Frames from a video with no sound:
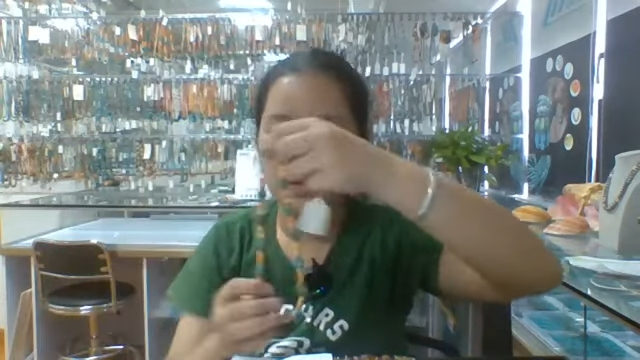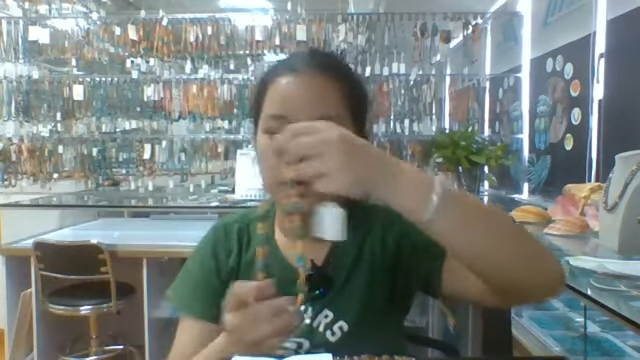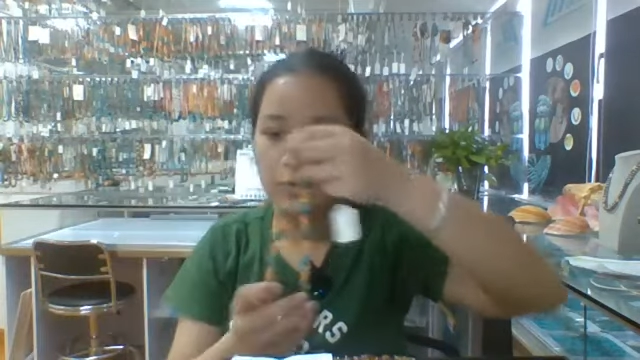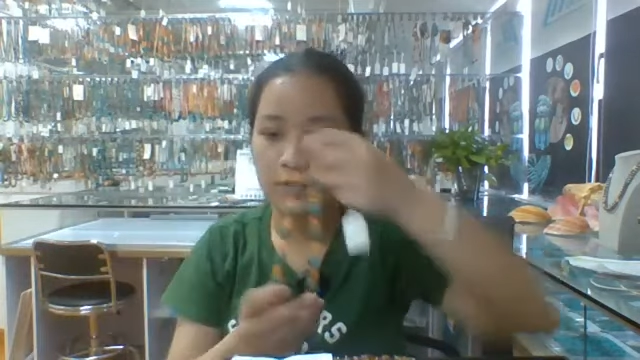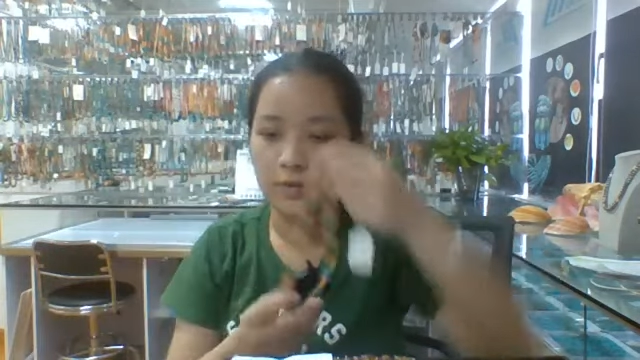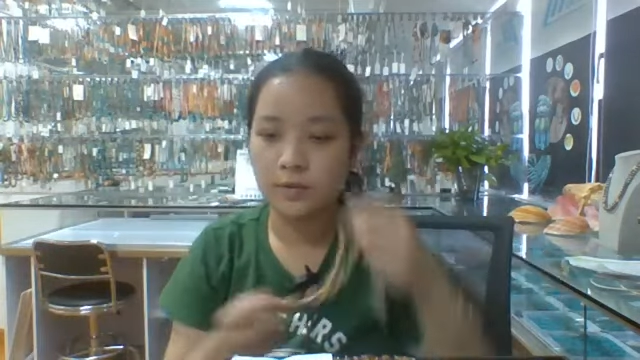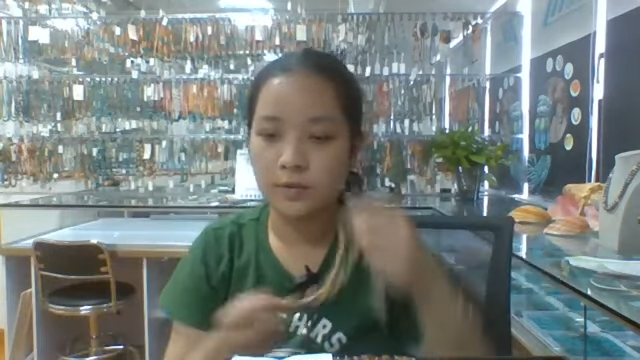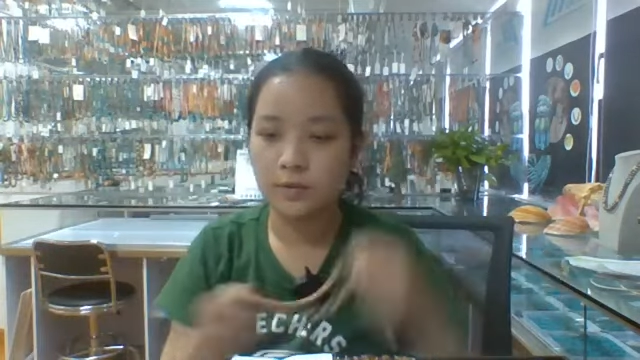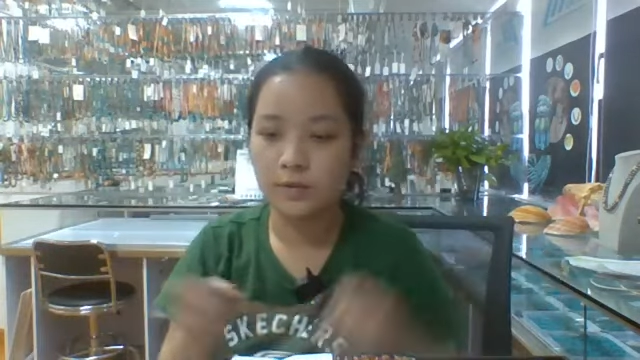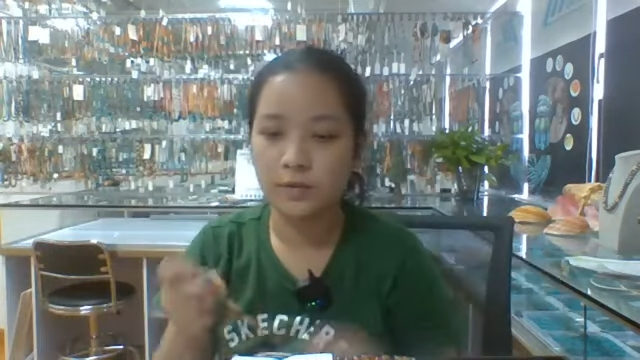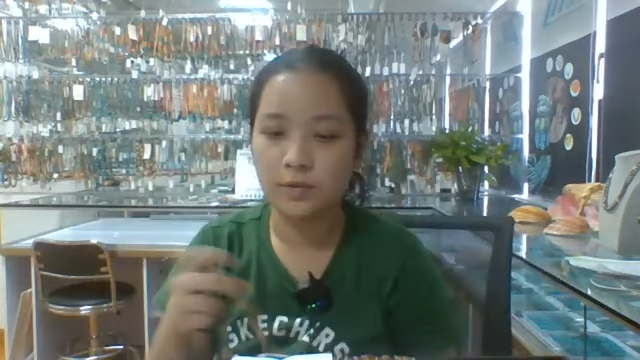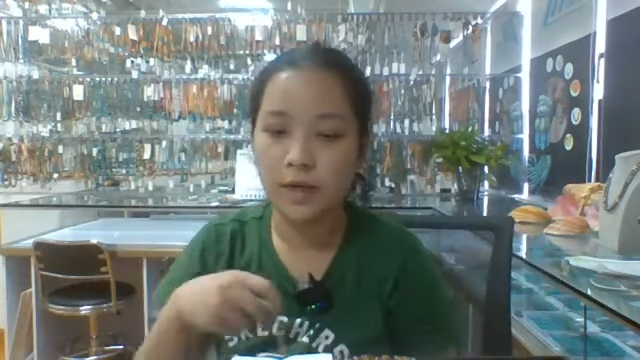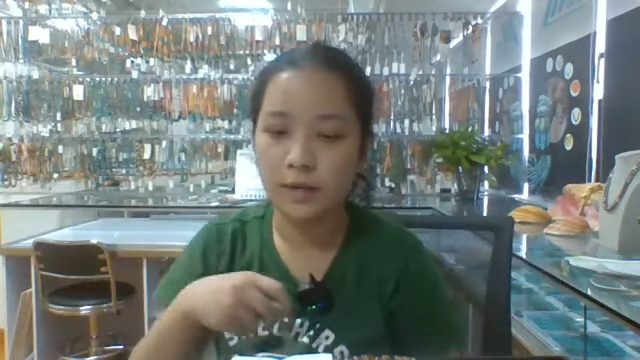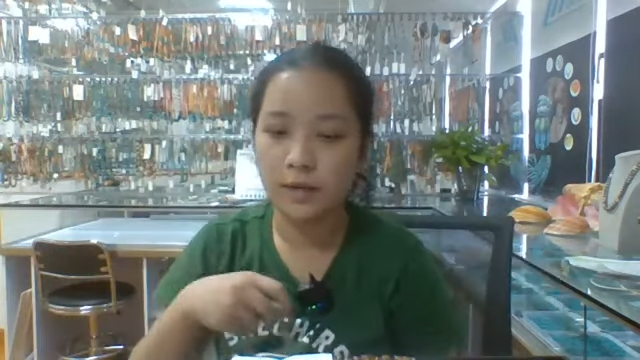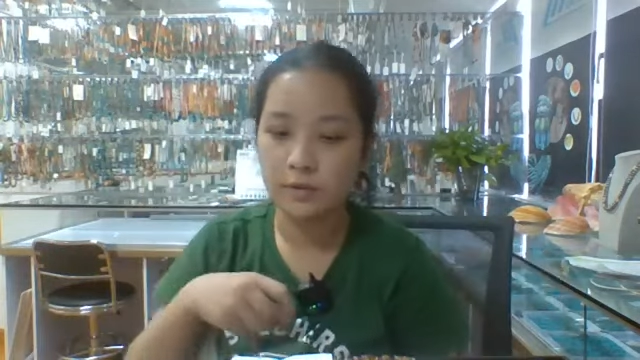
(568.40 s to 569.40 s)

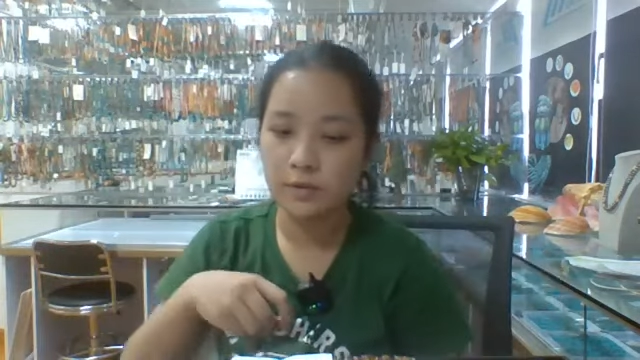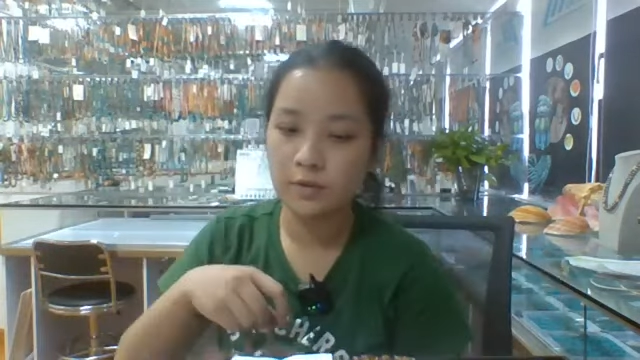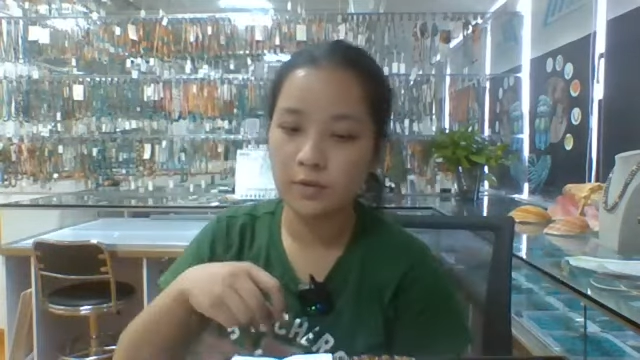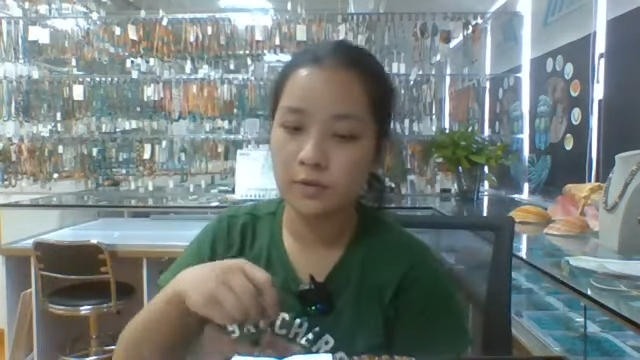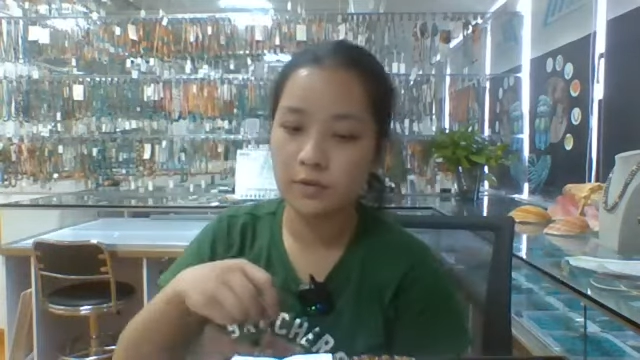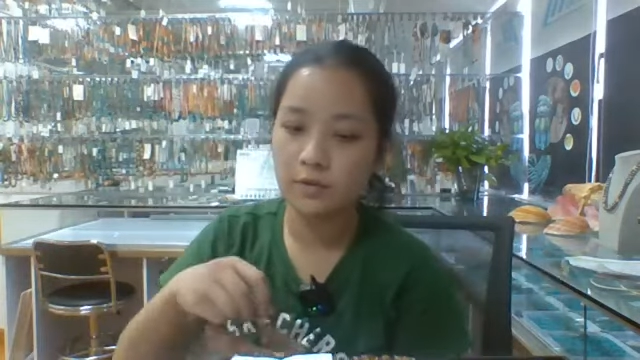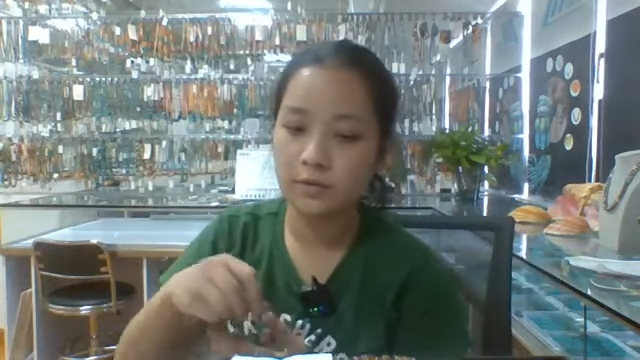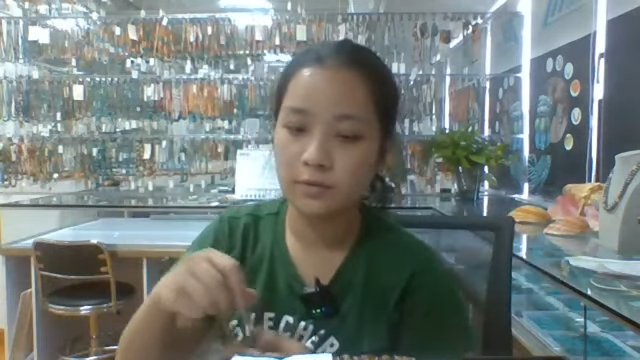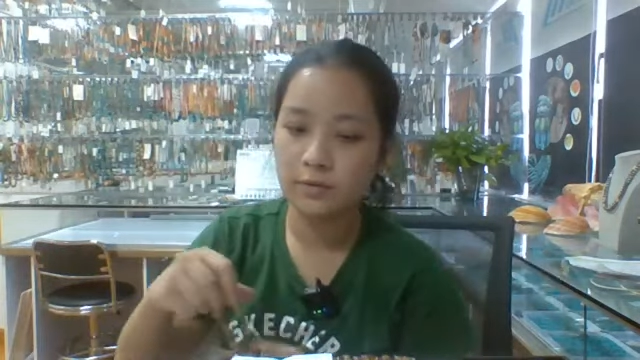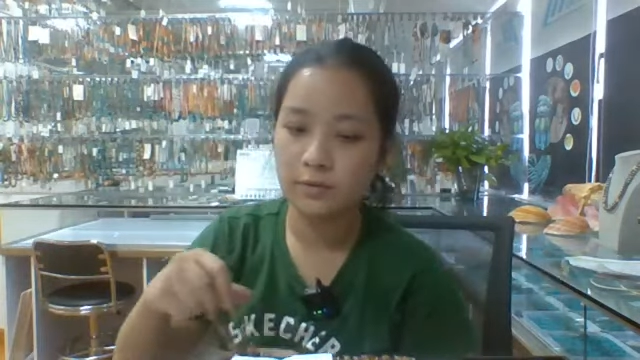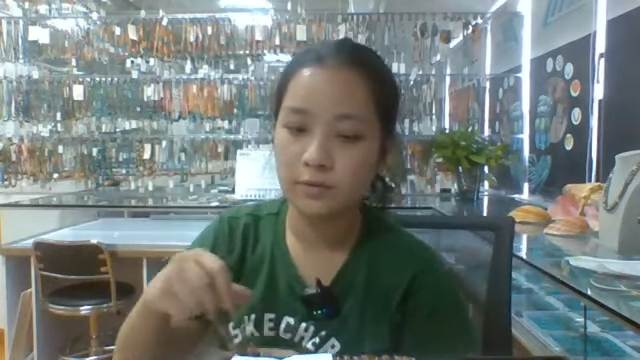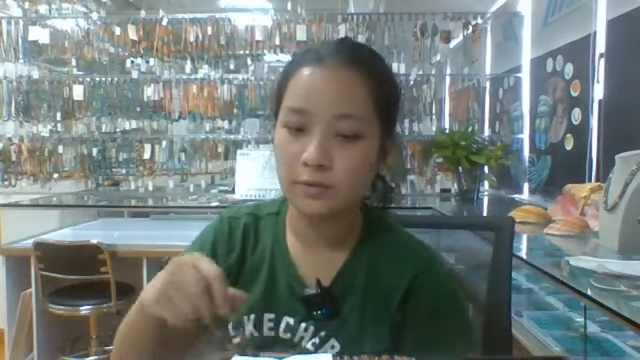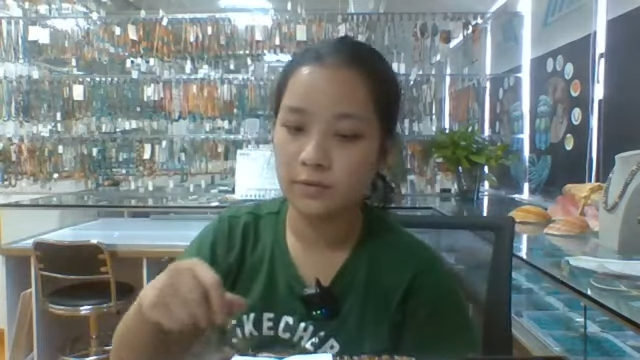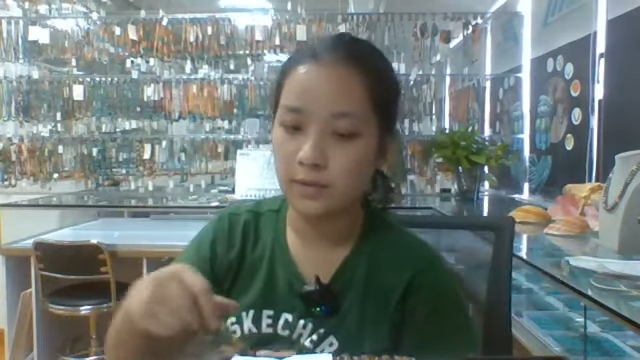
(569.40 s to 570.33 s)
to control